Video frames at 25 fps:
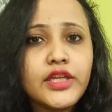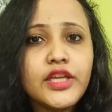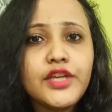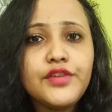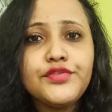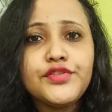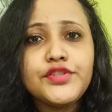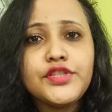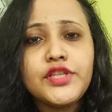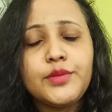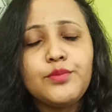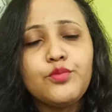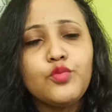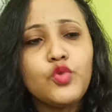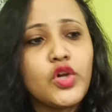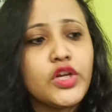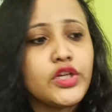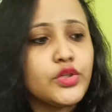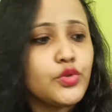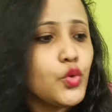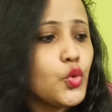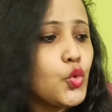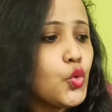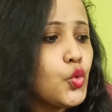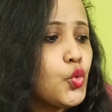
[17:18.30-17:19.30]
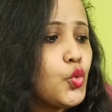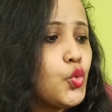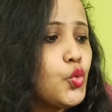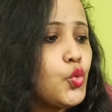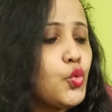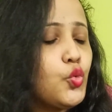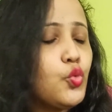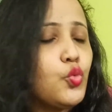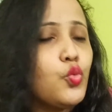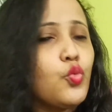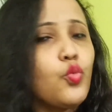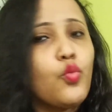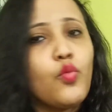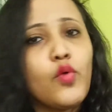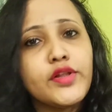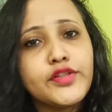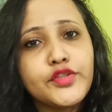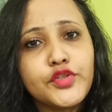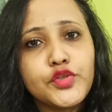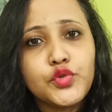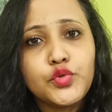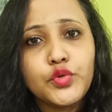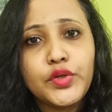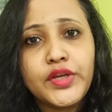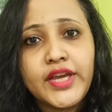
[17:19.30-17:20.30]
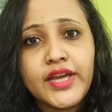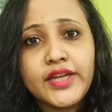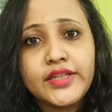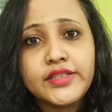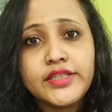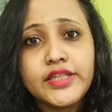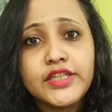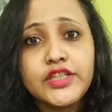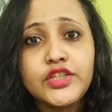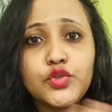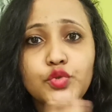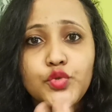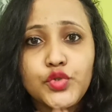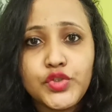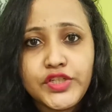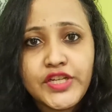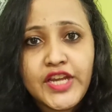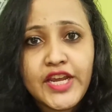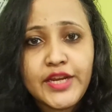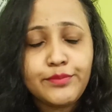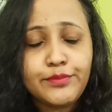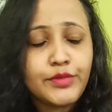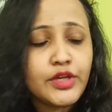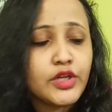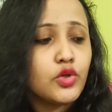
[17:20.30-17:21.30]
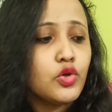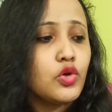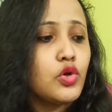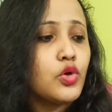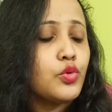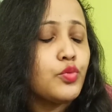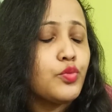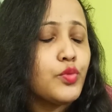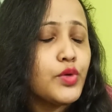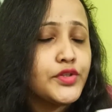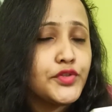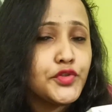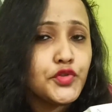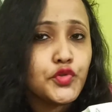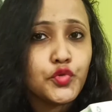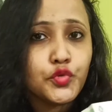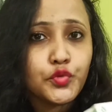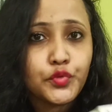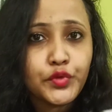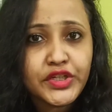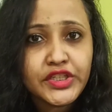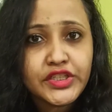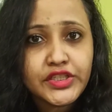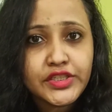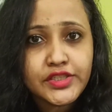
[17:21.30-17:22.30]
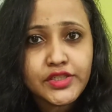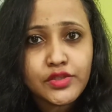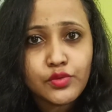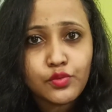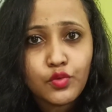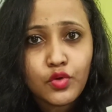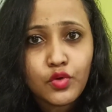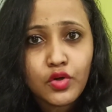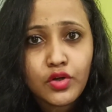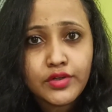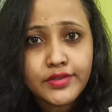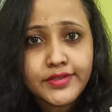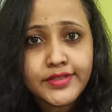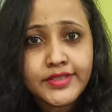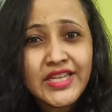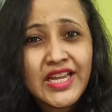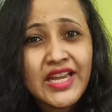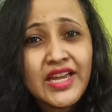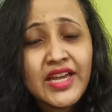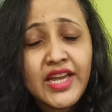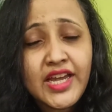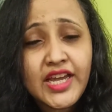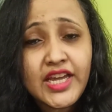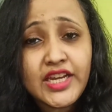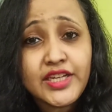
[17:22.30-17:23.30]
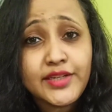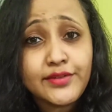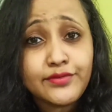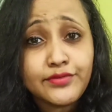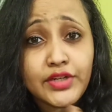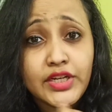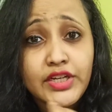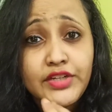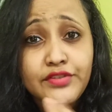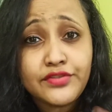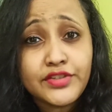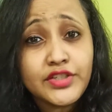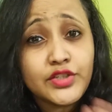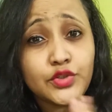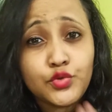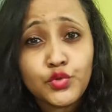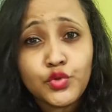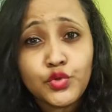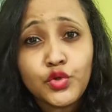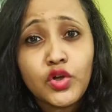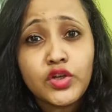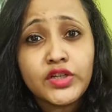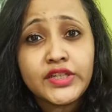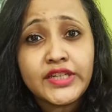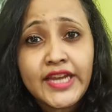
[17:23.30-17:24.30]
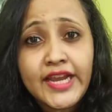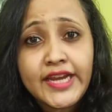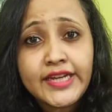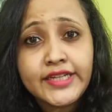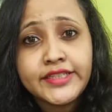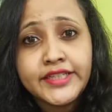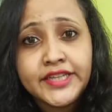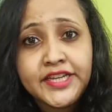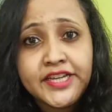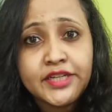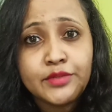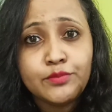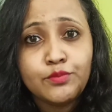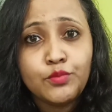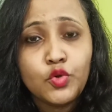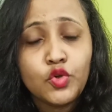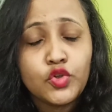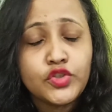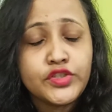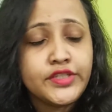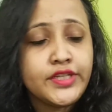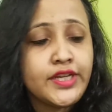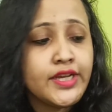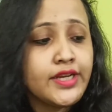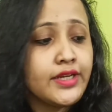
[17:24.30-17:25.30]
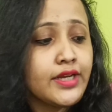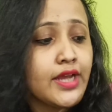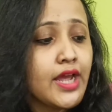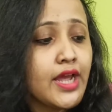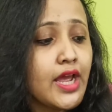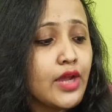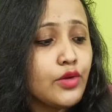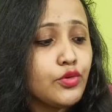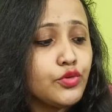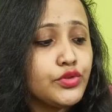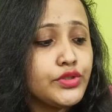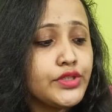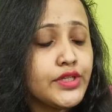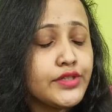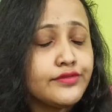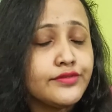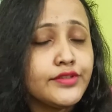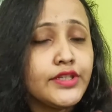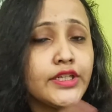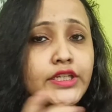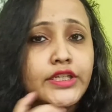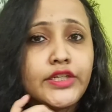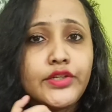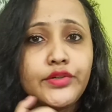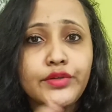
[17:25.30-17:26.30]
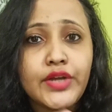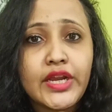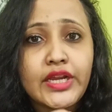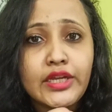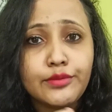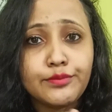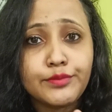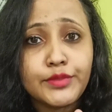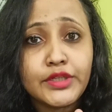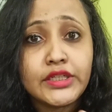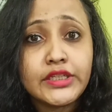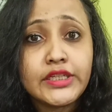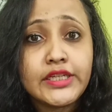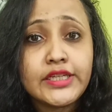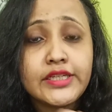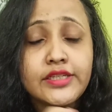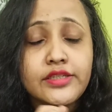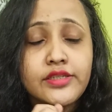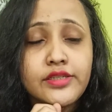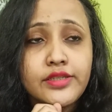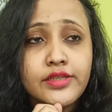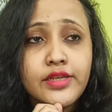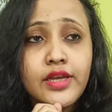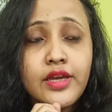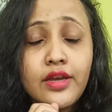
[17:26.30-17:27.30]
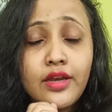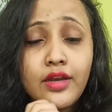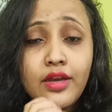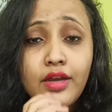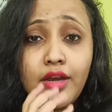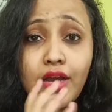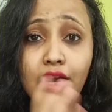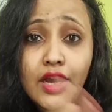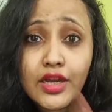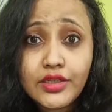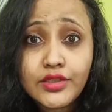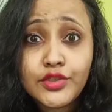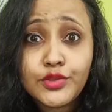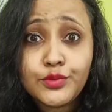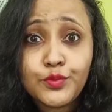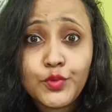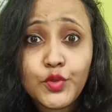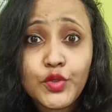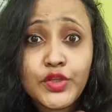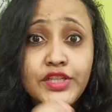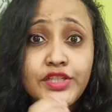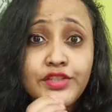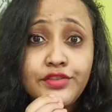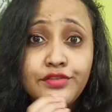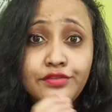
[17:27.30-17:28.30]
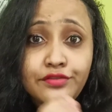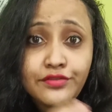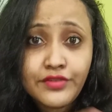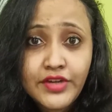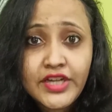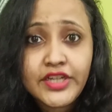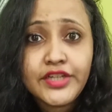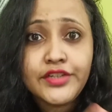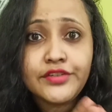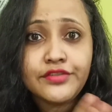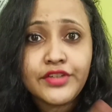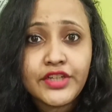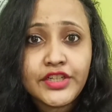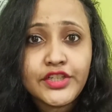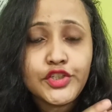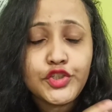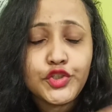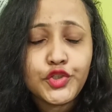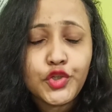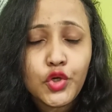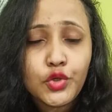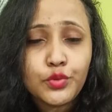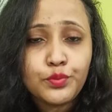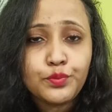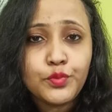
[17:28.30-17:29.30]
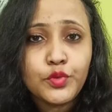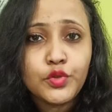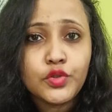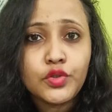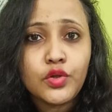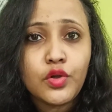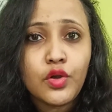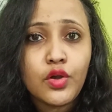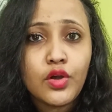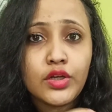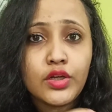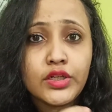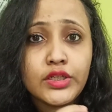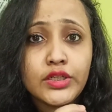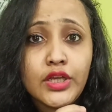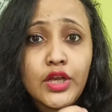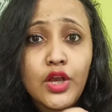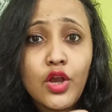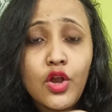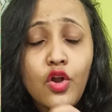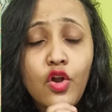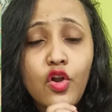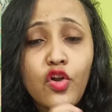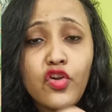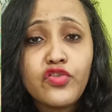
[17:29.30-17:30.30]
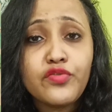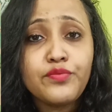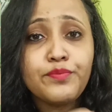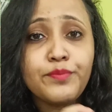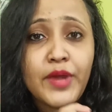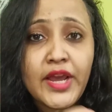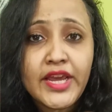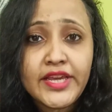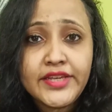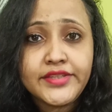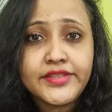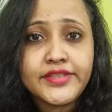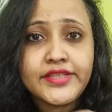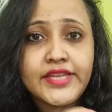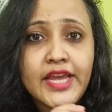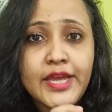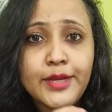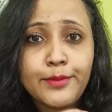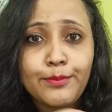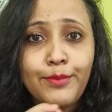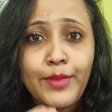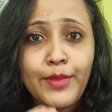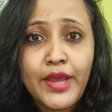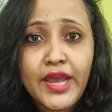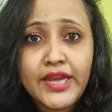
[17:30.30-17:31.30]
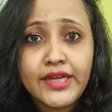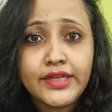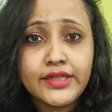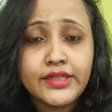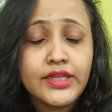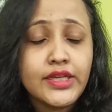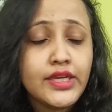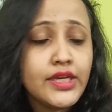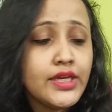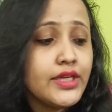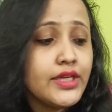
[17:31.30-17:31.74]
If someone who wants to get into Steinbeck or wants to read his works, and if they do not like thick books, then I would definitely recommend his other book, his very, very short book called Of Mice and Men.